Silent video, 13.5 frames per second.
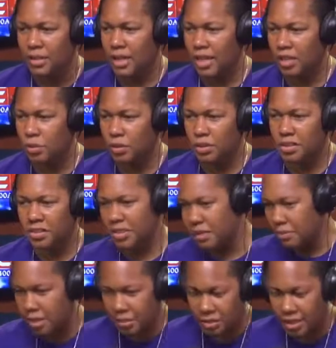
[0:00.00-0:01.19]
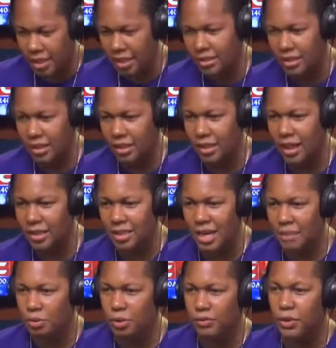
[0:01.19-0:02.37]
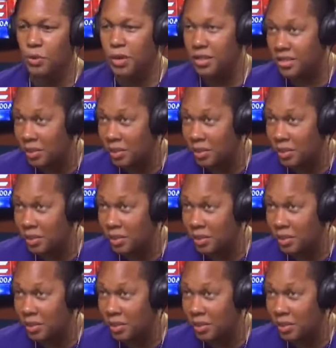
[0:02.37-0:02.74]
as we're symptom chasing, a lot of times we focus